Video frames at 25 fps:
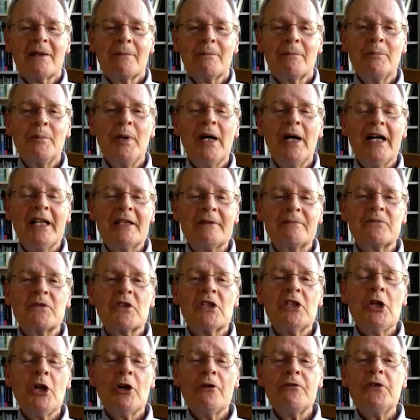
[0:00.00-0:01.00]
but you
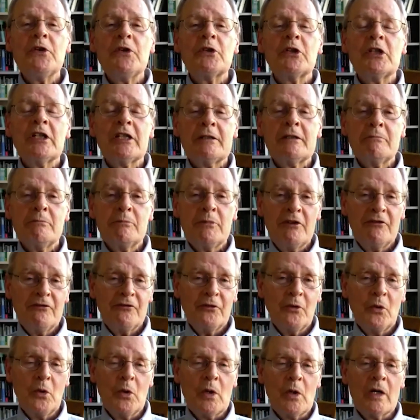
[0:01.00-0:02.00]
know, if you can
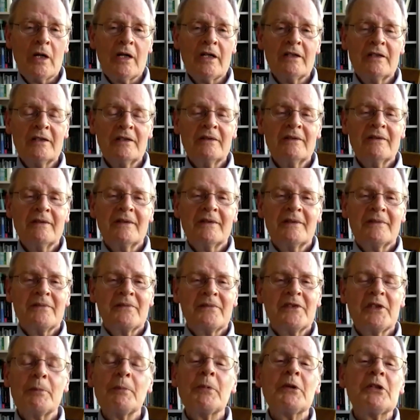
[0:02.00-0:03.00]
before
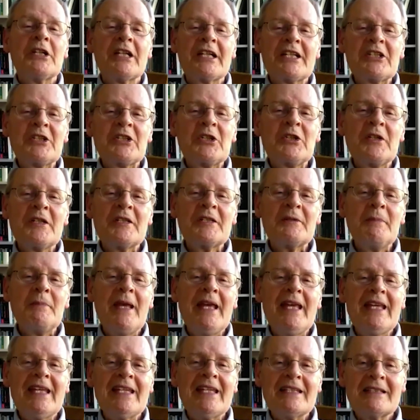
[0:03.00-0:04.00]
the prediction is
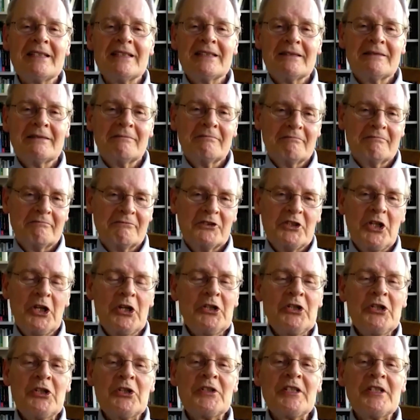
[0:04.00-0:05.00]
made, turn
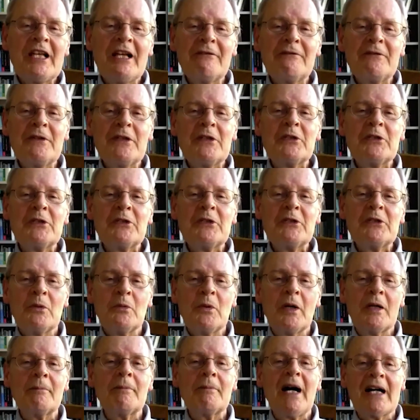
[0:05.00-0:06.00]
yourself into a
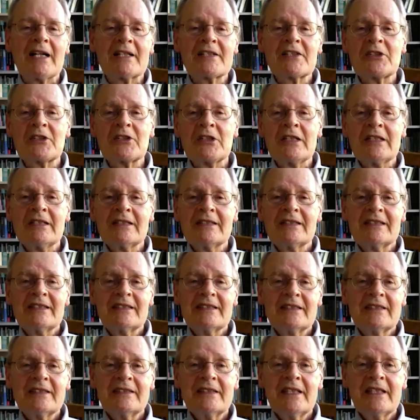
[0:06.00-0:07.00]
one boxer,
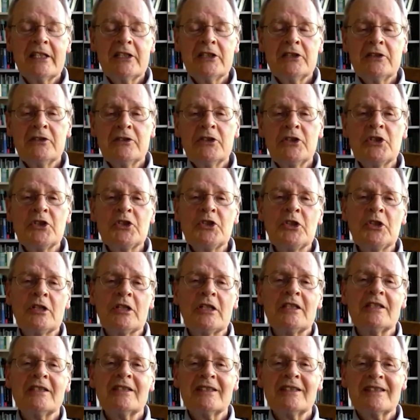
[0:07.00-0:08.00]
then you
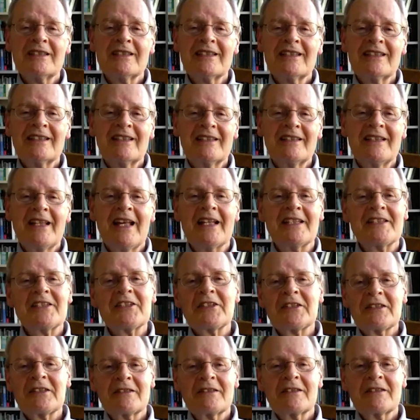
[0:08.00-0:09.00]
should.
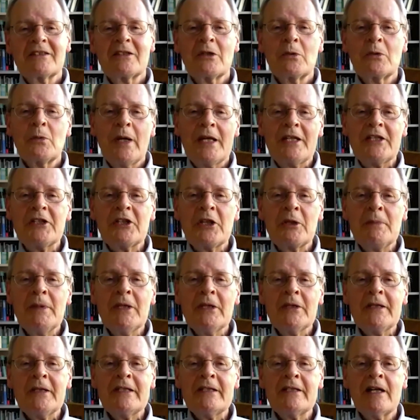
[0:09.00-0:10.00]
That's the way to the
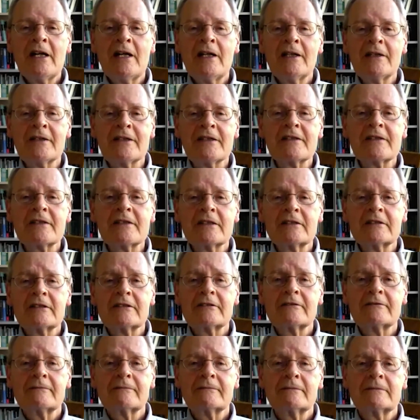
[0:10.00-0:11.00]
million right. dollars,
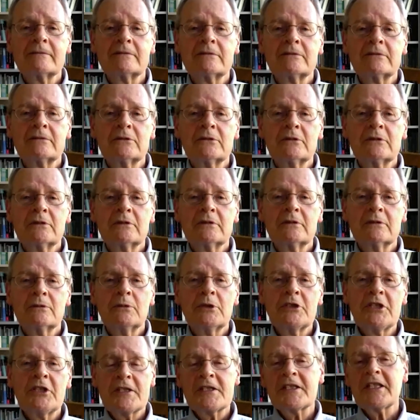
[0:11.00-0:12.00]

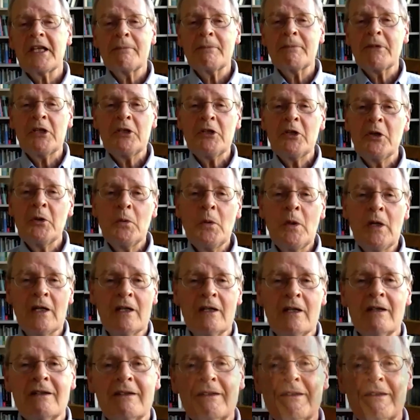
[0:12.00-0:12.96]
which is something you want.